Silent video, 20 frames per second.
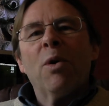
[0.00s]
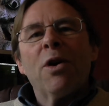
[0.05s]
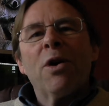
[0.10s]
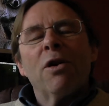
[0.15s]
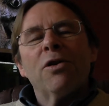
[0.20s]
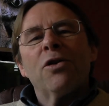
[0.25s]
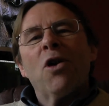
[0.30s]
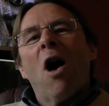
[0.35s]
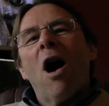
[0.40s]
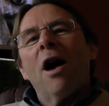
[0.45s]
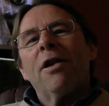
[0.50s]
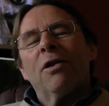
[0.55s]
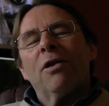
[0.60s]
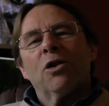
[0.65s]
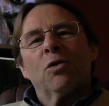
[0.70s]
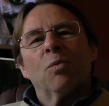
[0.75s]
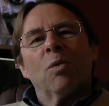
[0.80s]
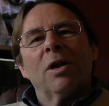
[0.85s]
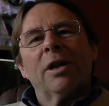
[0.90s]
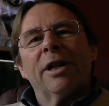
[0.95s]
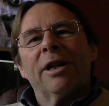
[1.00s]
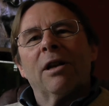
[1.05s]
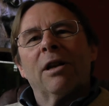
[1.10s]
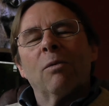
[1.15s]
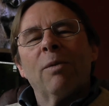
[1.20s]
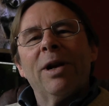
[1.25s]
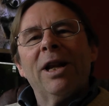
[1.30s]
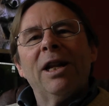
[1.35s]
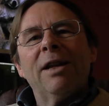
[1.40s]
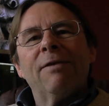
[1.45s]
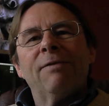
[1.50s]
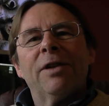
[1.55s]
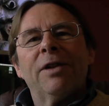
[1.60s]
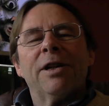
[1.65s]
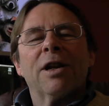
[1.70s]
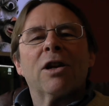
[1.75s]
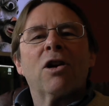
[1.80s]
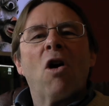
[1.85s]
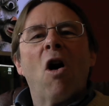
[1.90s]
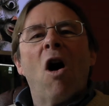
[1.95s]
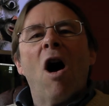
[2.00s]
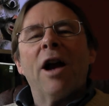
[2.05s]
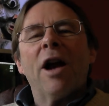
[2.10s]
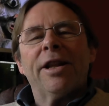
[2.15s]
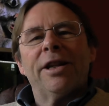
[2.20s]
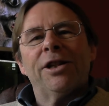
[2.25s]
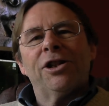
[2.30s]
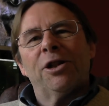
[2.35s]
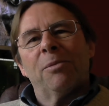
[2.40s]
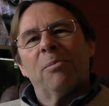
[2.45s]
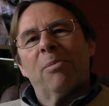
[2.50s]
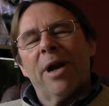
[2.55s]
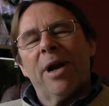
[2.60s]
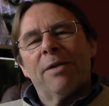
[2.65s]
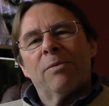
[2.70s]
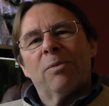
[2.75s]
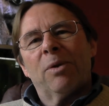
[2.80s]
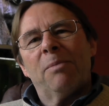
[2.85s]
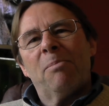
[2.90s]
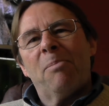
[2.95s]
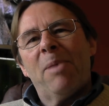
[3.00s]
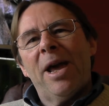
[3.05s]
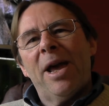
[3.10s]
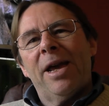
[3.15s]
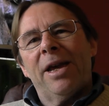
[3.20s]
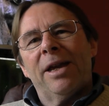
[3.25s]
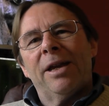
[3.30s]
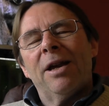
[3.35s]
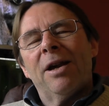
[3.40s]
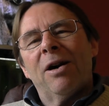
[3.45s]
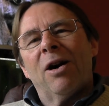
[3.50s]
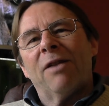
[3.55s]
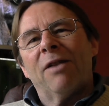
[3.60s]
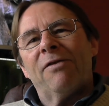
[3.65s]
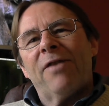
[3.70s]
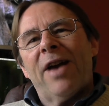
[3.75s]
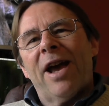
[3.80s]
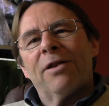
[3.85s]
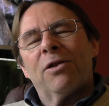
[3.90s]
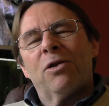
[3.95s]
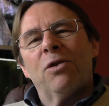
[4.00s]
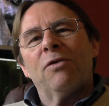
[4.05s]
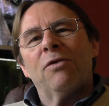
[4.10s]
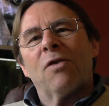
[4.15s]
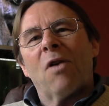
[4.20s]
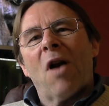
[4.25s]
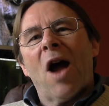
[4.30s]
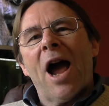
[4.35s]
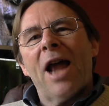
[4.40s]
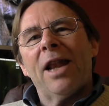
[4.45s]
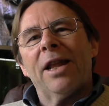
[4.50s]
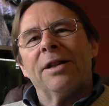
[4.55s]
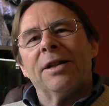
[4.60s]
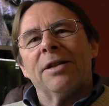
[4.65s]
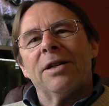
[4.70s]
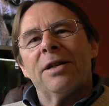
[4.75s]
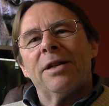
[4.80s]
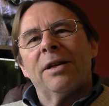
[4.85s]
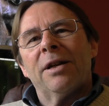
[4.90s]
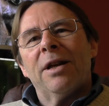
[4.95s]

our daughters were little, we lived in a cottage in Brentwood Bay on Vancouver Island.